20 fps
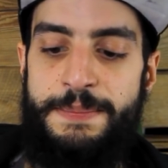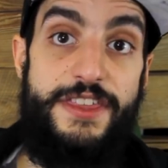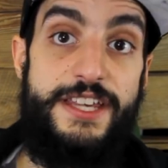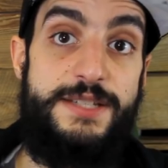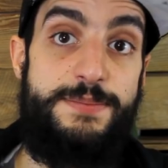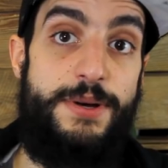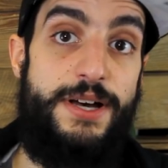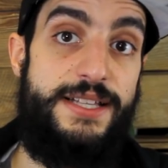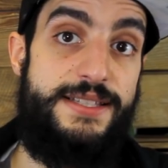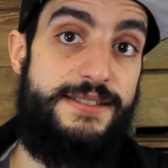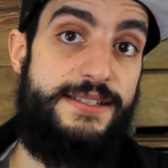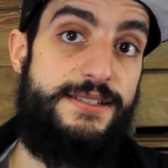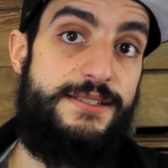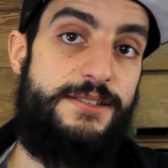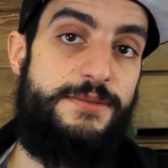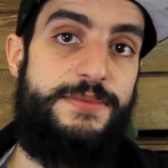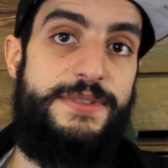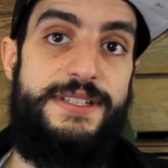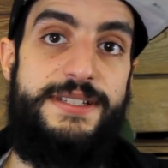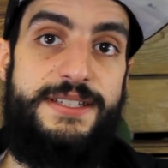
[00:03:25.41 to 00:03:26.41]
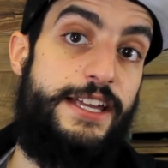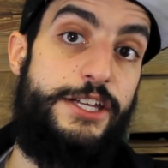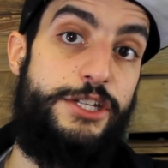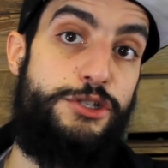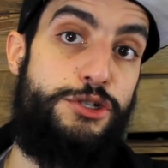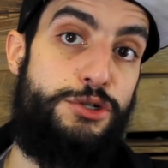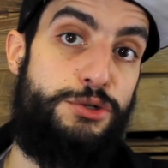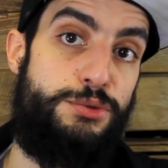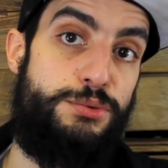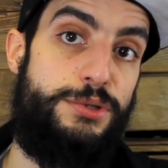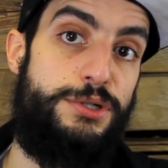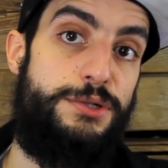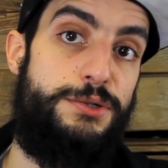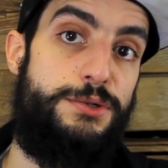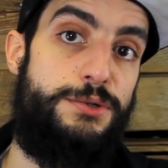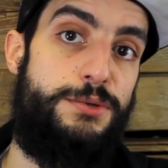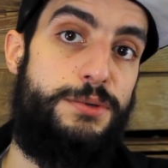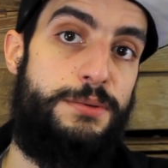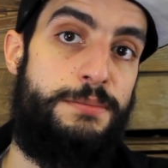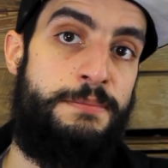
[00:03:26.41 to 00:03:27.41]
This pod system is a
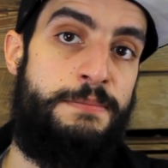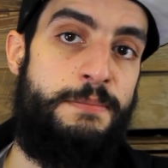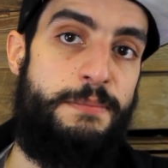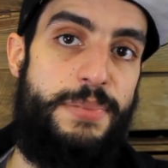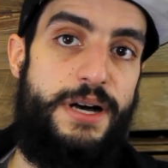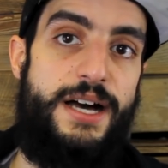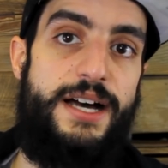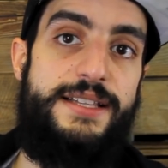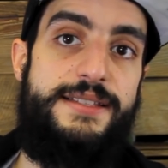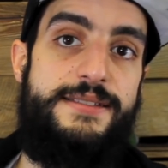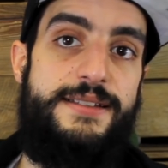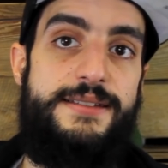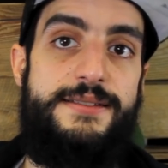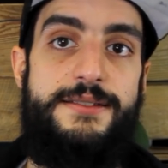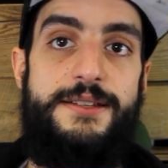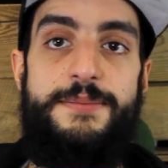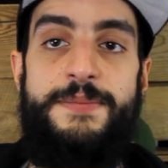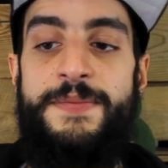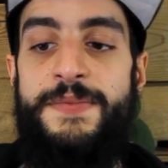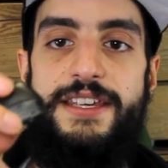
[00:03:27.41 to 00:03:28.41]
true pod system.